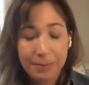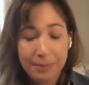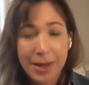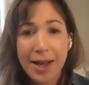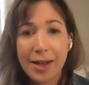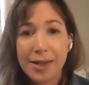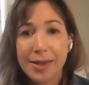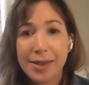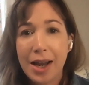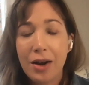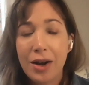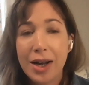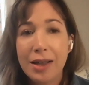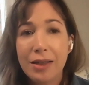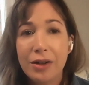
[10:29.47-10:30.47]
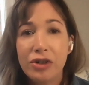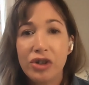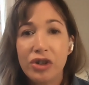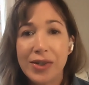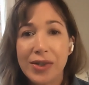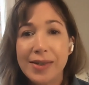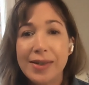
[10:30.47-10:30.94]
because they are either
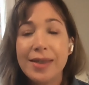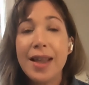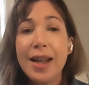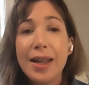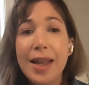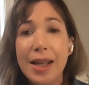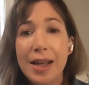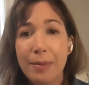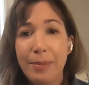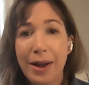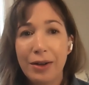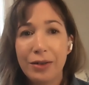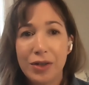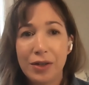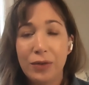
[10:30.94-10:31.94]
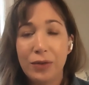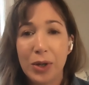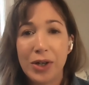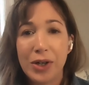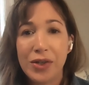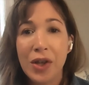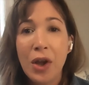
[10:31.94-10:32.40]
just thinking about
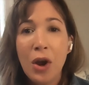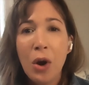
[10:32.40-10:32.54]
divorce